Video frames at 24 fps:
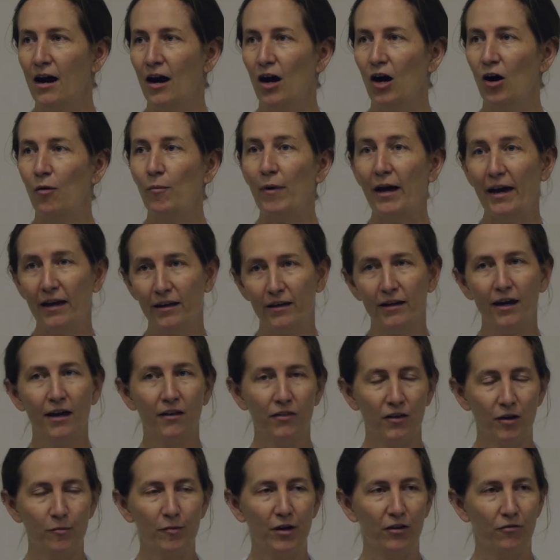And
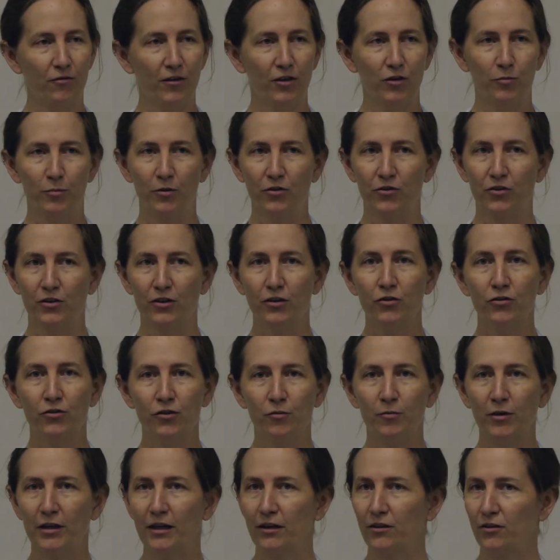yet they may face
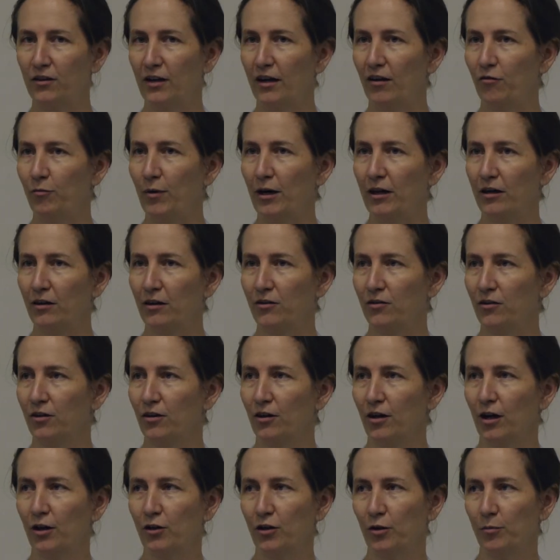persecution because they have bodies that are
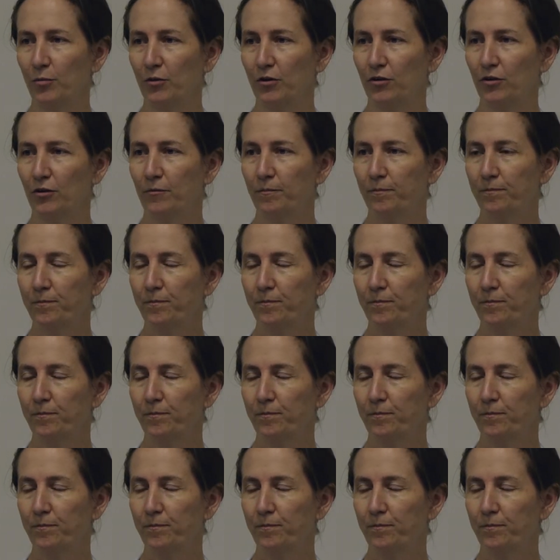not typical.